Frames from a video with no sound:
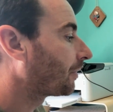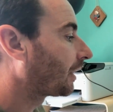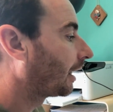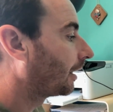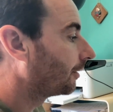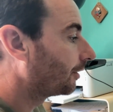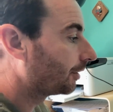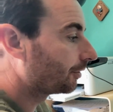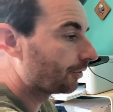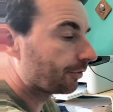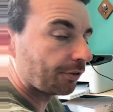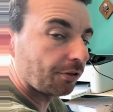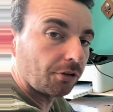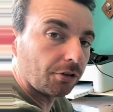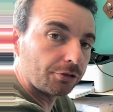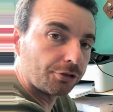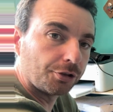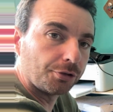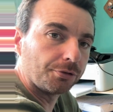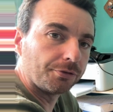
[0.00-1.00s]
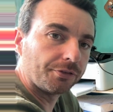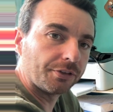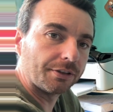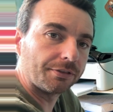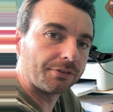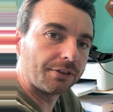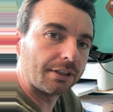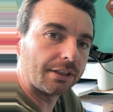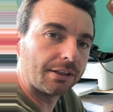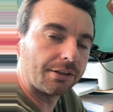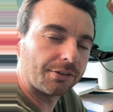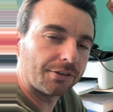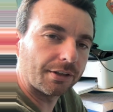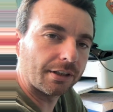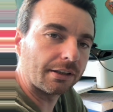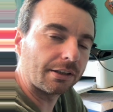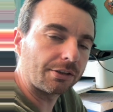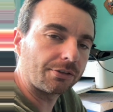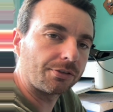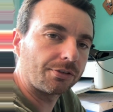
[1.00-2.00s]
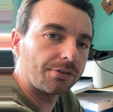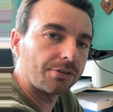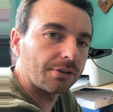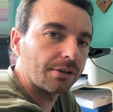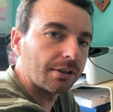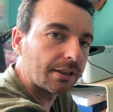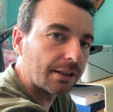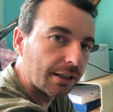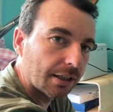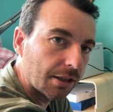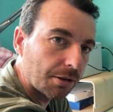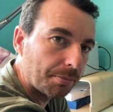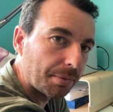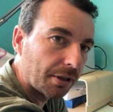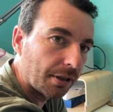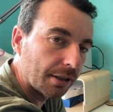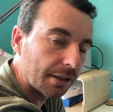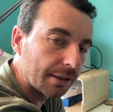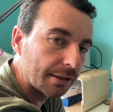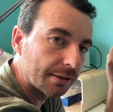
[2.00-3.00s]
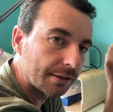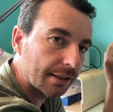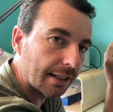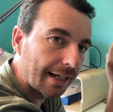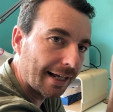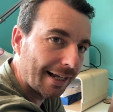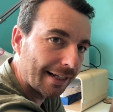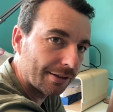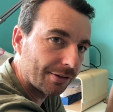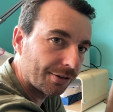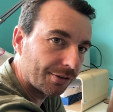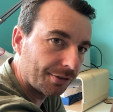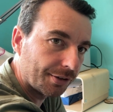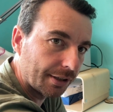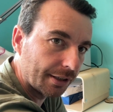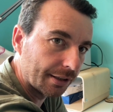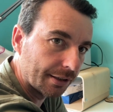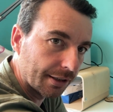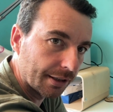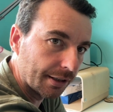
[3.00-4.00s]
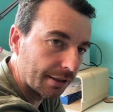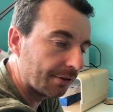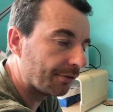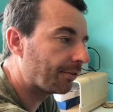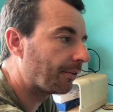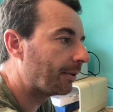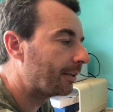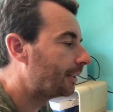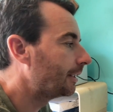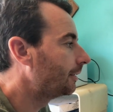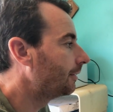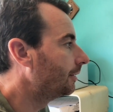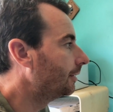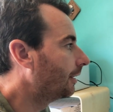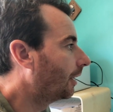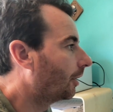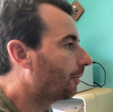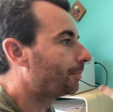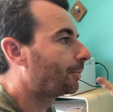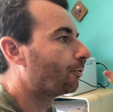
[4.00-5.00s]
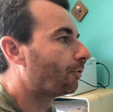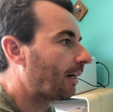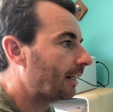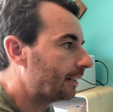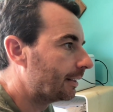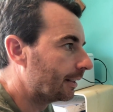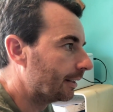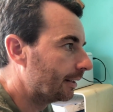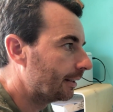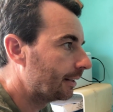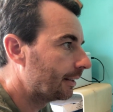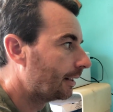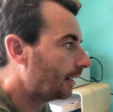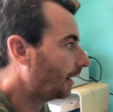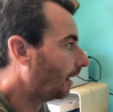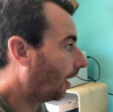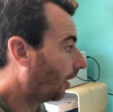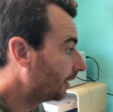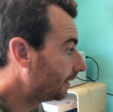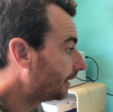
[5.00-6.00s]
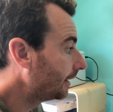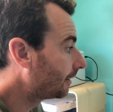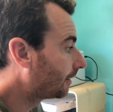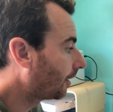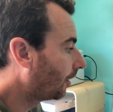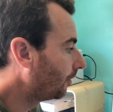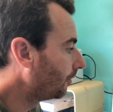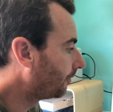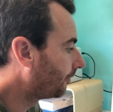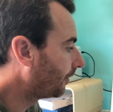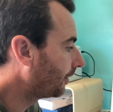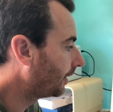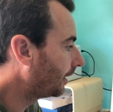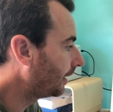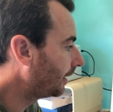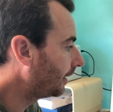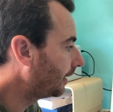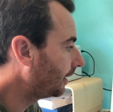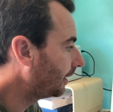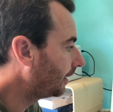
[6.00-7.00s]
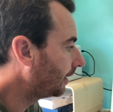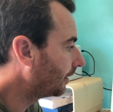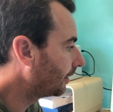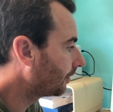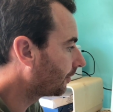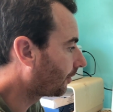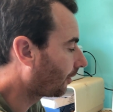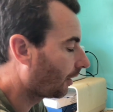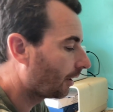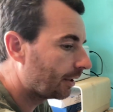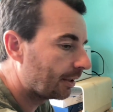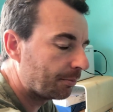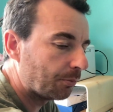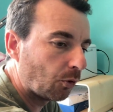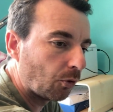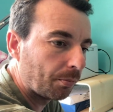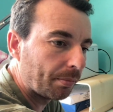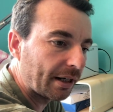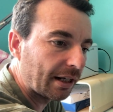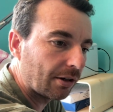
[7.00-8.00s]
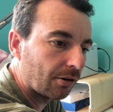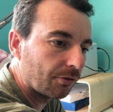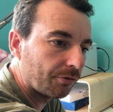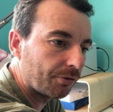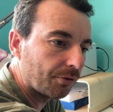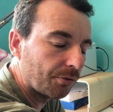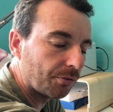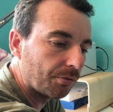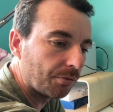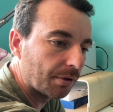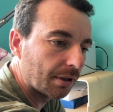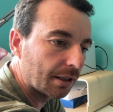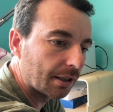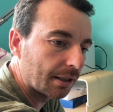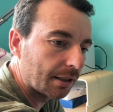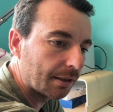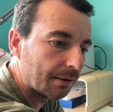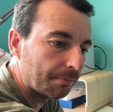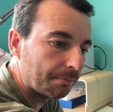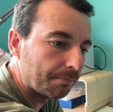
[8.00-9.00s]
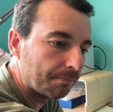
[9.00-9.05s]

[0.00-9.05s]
This has got a 256GB SSD, so I didn't upgrade it. I did go for the slightly more powerful, I